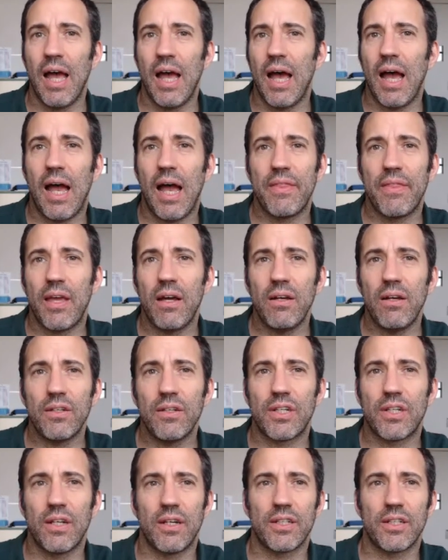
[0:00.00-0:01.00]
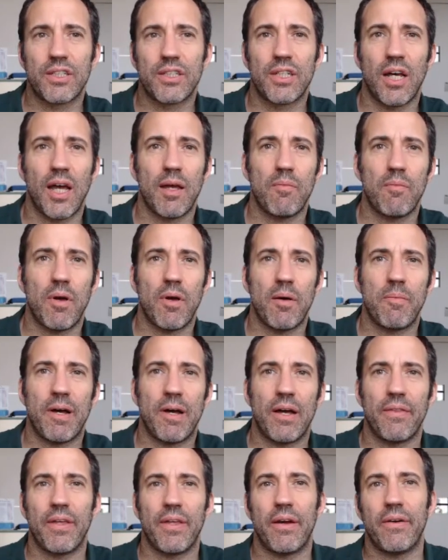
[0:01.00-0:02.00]
And they asked last time about
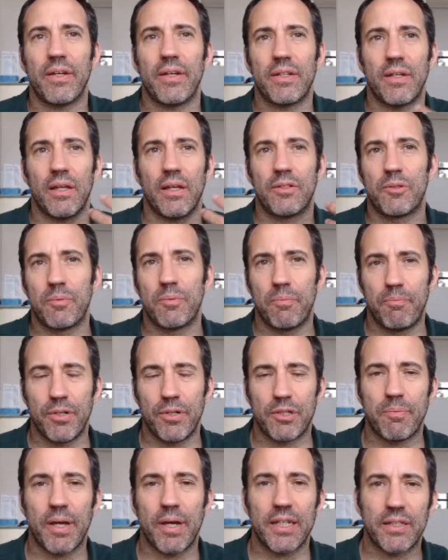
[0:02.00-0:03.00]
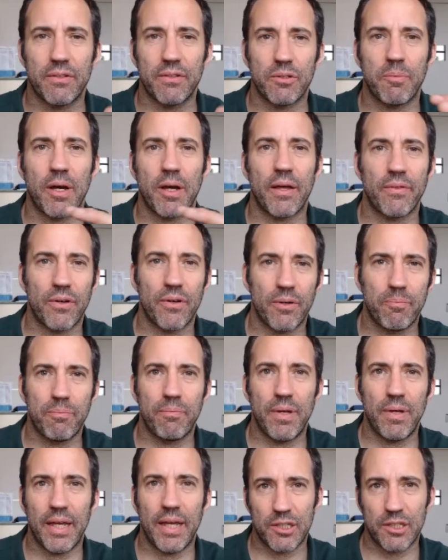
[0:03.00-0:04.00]
their perspectives about their
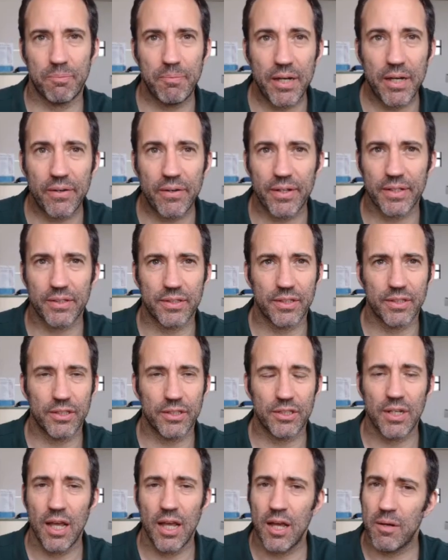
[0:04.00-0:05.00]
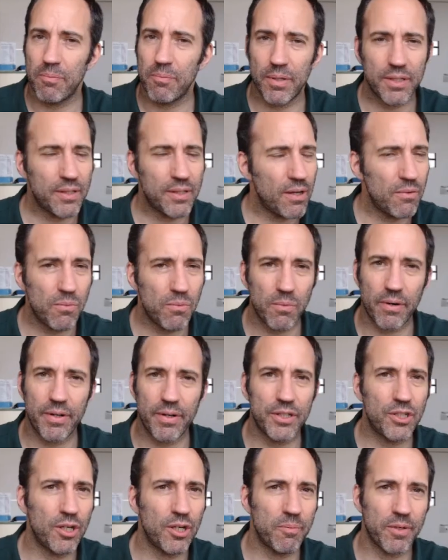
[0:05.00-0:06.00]
experiences, but don't worry
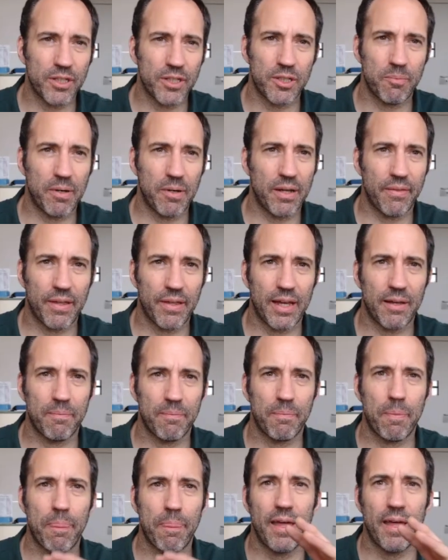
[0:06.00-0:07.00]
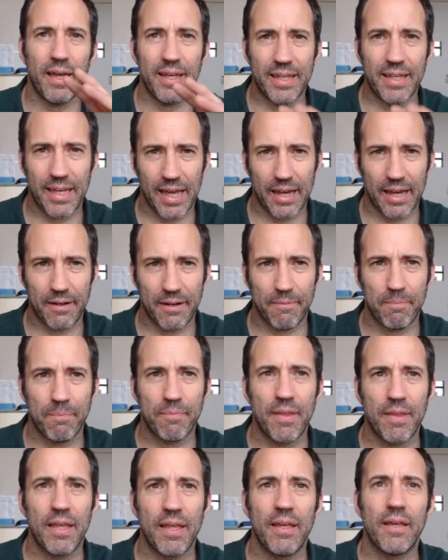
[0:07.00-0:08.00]
too much about that. Again,
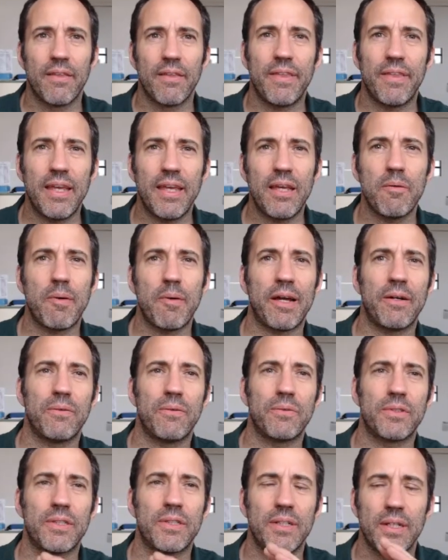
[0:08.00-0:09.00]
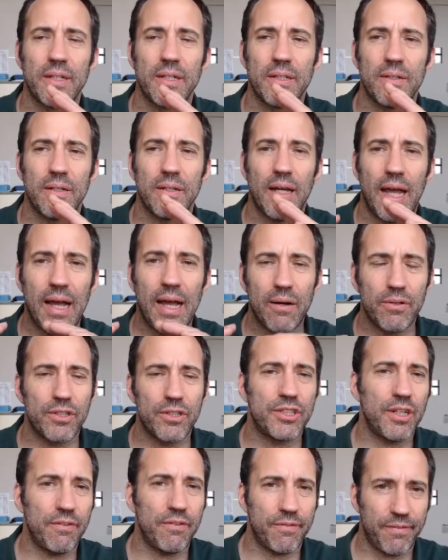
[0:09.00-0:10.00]
think about, how does she
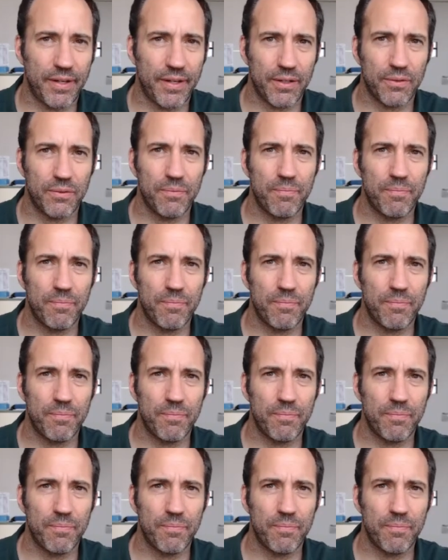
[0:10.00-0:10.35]
feel?